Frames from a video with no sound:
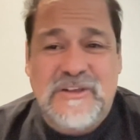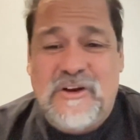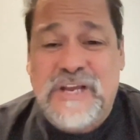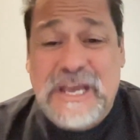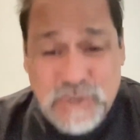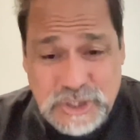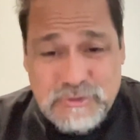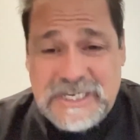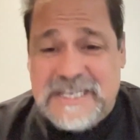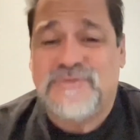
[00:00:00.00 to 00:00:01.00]
okay. We'll do
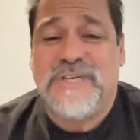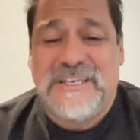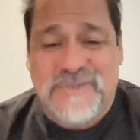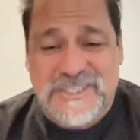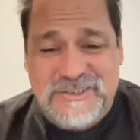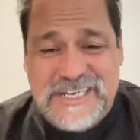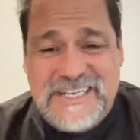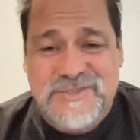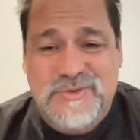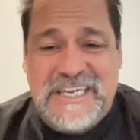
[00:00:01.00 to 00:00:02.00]
it next week. We'll do it
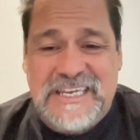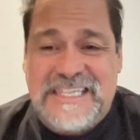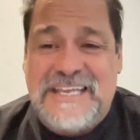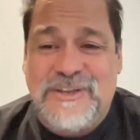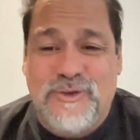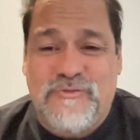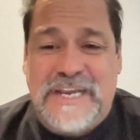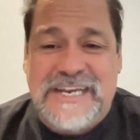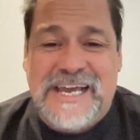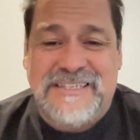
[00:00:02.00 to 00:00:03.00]
next week, and then you
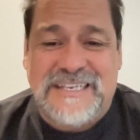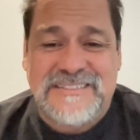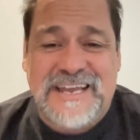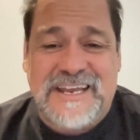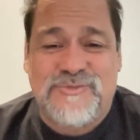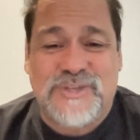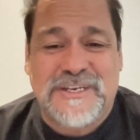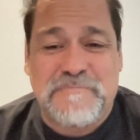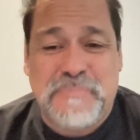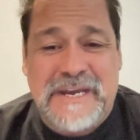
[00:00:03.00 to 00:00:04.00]
find out they signed with a
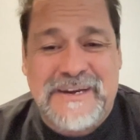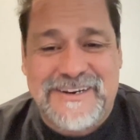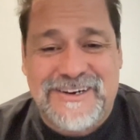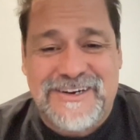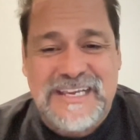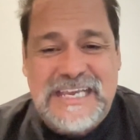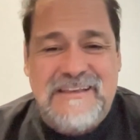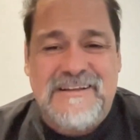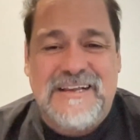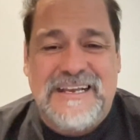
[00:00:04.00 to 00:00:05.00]
competitor.
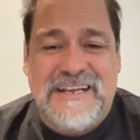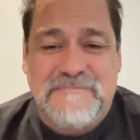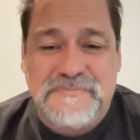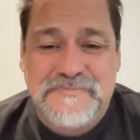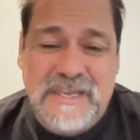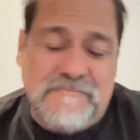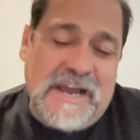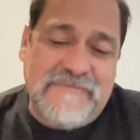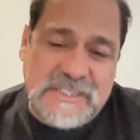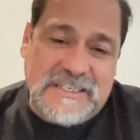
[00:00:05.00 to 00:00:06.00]
And
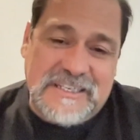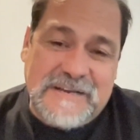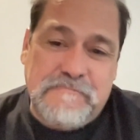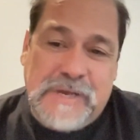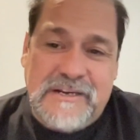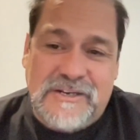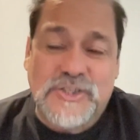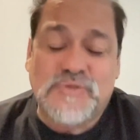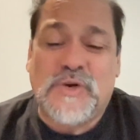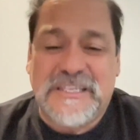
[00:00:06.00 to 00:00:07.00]
obviously, the competitor
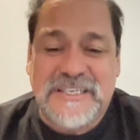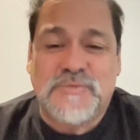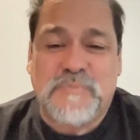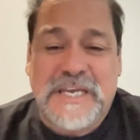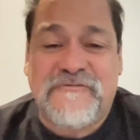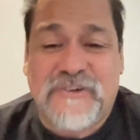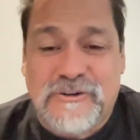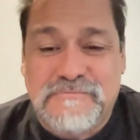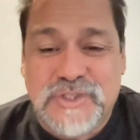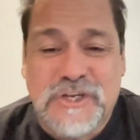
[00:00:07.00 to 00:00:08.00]
is one of these big
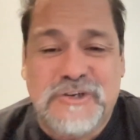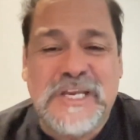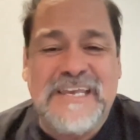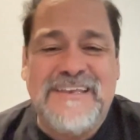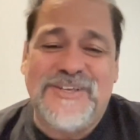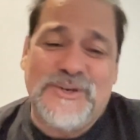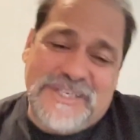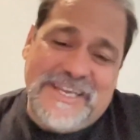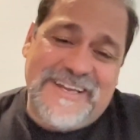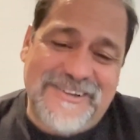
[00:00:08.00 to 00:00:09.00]
firms, so you
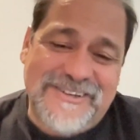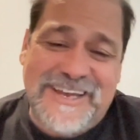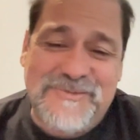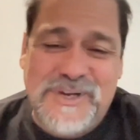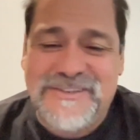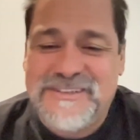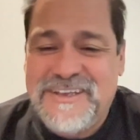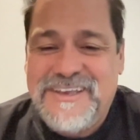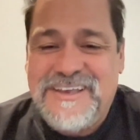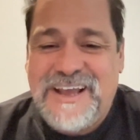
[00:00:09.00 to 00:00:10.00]
would think, okay, well,
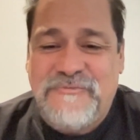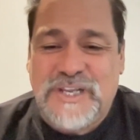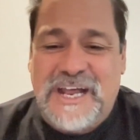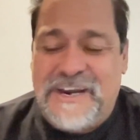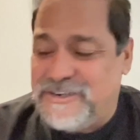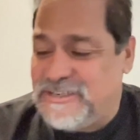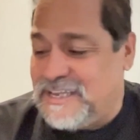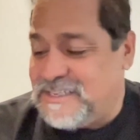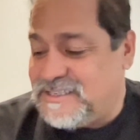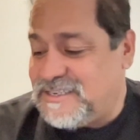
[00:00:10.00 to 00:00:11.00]
I feel honored
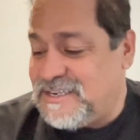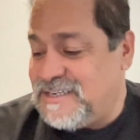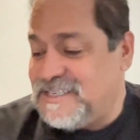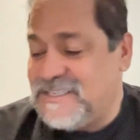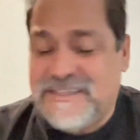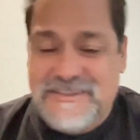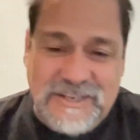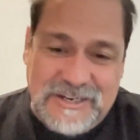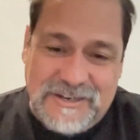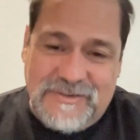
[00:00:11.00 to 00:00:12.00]
that
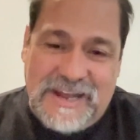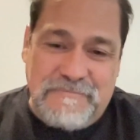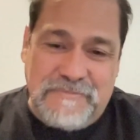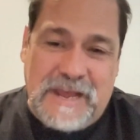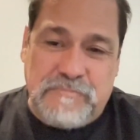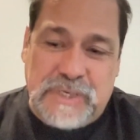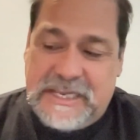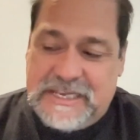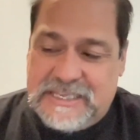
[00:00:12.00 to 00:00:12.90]
I'm playing